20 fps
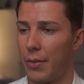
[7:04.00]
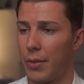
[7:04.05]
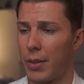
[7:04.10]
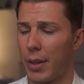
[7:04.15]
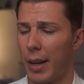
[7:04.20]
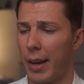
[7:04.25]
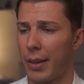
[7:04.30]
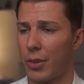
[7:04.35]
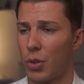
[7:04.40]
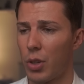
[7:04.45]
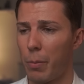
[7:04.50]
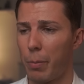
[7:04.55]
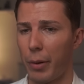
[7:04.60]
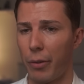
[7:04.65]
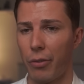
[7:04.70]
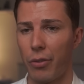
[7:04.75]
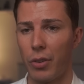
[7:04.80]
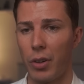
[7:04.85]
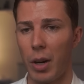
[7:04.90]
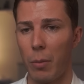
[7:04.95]
I actually
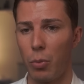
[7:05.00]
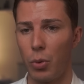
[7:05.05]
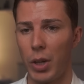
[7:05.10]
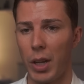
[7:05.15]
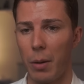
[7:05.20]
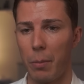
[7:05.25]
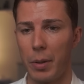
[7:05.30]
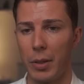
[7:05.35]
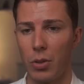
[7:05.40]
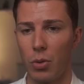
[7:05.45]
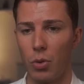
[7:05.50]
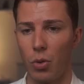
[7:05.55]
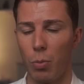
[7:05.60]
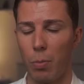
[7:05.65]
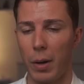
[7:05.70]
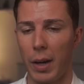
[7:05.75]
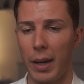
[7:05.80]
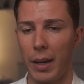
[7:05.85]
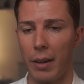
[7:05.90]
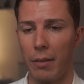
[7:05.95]
prefer Abu Dhabi to
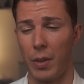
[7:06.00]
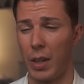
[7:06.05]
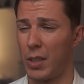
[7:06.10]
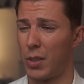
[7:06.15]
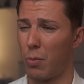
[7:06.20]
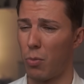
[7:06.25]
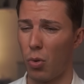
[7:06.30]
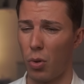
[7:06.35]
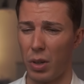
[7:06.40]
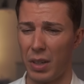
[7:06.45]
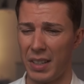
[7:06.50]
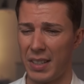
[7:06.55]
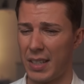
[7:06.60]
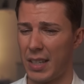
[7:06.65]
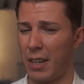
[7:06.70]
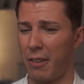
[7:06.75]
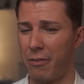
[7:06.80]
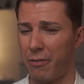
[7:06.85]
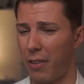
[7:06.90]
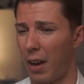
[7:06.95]
Dubai. It's more, let's
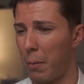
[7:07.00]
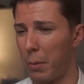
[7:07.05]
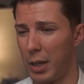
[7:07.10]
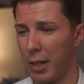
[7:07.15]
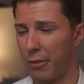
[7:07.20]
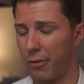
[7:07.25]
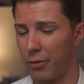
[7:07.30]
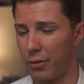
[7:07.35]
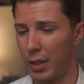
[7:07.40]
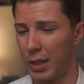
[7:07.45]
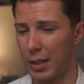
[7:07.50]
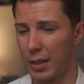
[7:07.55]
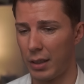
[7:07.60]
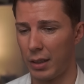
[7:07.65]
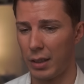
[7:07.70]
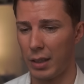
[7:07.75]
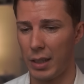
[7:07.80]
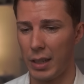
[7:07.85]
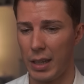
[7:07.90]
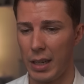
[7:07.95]
say, family
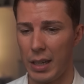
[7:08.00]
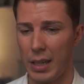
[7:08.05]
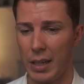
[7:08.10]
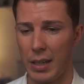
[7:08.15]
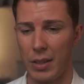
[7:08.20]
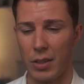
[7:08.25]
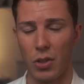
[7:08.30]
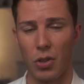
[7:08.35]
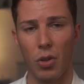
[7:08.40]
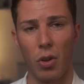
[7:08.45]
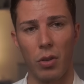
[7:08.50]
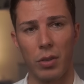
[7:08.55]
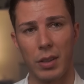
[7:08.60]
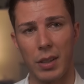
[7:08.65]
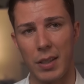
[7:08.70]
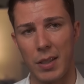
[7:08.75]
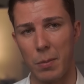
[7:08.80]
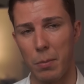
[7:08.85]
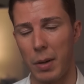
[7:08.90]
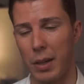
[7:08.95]
friendly. It's not
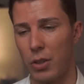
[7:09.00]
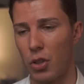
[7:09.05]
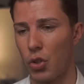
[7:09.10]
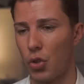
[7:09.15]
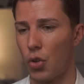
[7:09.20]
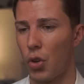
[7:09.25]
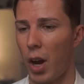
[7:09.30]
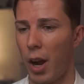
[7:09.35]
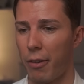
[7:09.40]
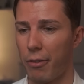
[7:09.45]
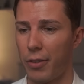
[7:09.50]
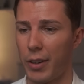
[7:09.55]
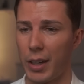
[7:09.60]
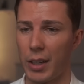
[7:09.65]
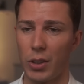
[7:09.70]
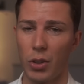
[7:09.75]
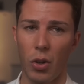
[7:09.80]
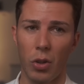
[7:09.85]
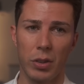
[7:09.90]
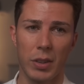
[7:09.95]
as much
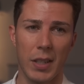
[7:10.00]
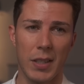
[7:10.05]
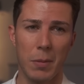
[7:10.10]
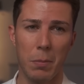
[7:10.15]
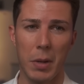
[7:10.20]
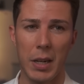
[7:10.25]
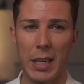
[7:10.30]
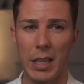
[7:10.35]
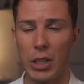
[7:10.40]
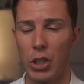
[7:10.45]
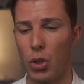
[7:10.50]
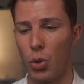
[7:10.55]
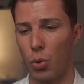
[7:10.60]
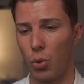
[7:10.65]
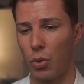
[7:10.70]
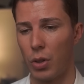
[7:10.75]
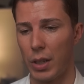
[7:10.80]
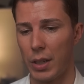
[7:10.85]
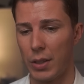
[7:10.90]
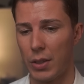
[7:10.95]
traffic, not as many
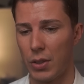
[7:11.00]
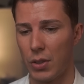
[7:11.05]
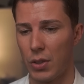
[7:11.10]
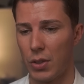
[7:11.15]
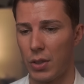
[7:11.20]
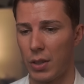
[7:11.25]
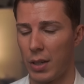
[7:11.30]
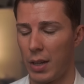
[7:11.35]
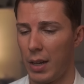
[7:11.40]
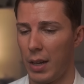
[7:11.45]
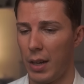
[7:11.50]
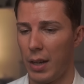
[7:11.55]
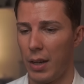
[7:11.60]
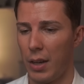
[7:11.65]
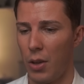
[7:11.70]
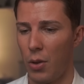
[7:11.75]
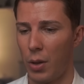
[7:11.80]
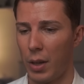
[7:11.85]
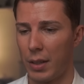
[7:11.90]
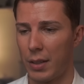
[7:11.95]
tourists.
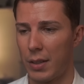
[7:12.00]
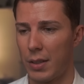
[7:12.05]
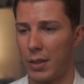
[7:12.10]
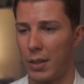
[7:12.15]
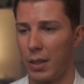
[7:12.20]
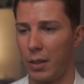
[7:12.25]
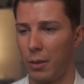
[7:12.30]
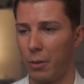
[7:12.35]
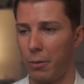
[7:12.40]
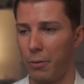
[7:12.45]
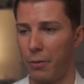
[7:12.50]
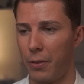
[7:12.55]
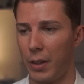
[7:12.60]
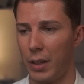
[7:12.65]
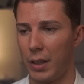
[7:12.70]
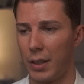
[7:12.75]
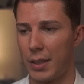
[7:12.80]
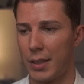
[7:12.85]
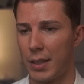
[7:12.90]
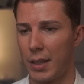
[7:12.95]
You can still
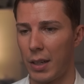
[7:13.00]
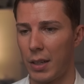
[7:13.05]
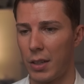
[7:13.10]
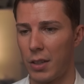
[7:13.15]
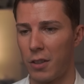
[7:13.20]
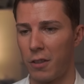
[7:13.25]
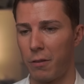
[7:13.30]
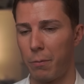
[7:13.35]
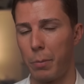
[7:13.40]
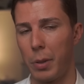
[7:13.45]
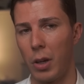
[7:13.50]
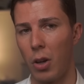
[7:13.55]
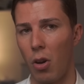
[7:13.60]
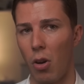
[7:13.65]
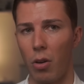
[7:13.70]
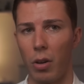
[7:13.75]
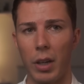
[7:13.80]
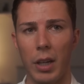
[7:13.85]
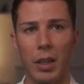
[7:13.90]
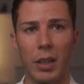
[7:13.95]
feel a sense of
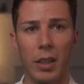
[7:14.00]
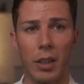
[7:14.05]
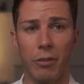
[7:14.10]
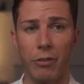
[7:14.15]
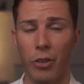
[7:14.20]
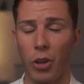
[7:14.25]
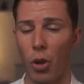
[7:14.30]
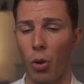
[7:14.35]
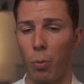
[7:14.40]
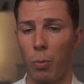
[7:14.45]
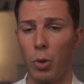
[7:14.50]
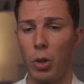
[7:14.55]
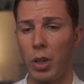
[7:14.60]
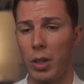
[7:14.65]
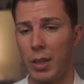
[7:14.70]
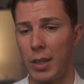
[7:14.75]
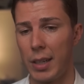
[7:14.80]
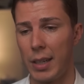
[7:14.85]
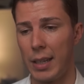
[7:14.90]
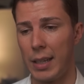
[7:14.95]
belonging, of
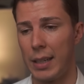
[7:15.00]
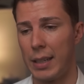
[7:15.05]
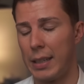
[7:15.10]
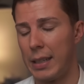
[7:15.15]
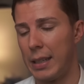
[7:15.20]
community.